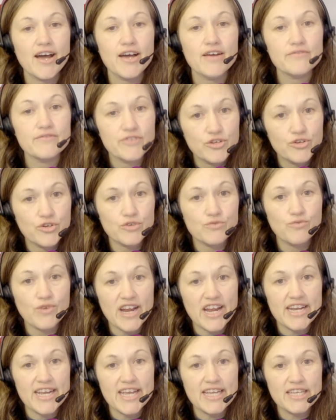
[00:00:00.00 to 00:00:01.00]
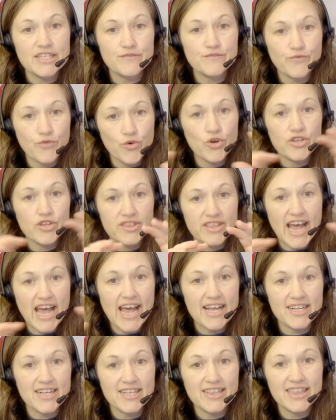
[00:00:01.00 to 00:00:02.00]
good ratings for
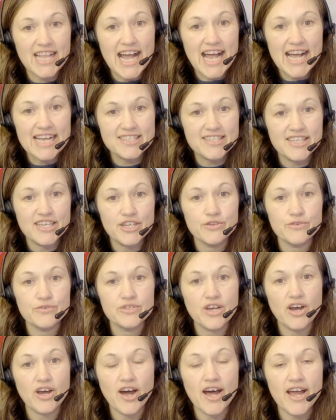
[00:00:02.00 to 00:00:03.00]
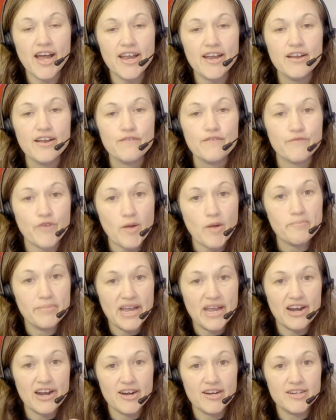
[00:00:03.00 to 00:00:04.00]
that class that you taught from
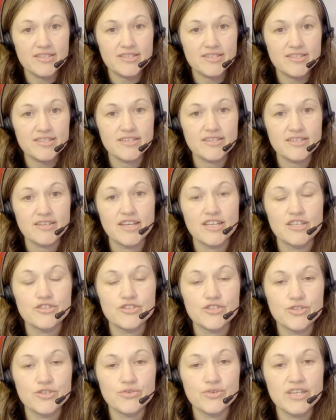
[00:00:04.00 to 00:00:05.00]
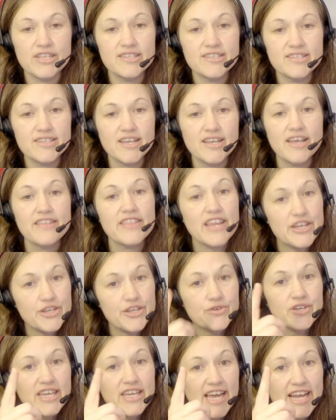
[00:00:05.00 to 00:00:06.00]
parents and students, then
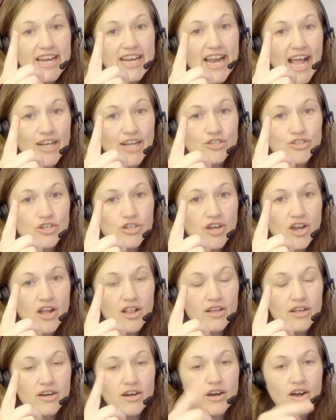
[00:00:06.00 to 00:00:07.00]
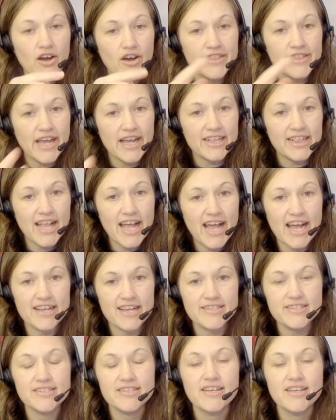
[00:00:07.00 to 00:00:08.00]
you can get an extra dollar on that
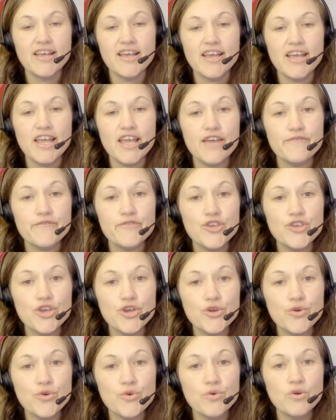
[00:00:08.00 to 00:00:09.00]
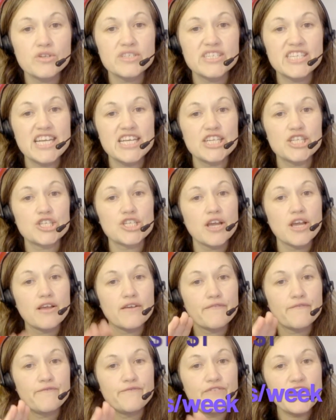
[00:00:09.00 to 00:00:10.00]
class. If you teach
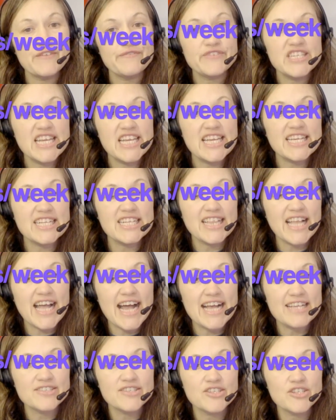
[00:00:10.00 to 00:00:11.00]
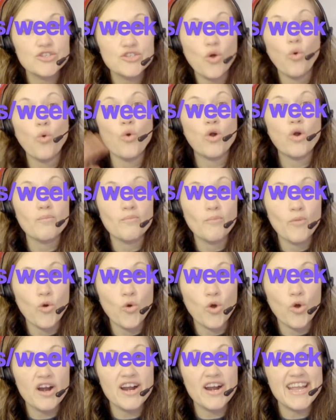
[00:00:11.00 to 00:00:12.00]
15 classes or
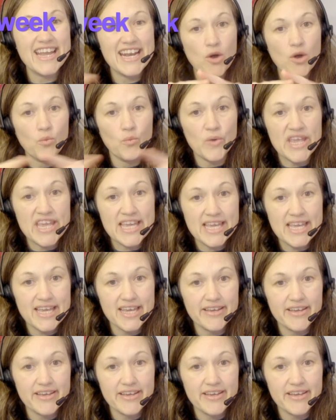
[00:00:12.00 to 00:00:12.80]
more in a week,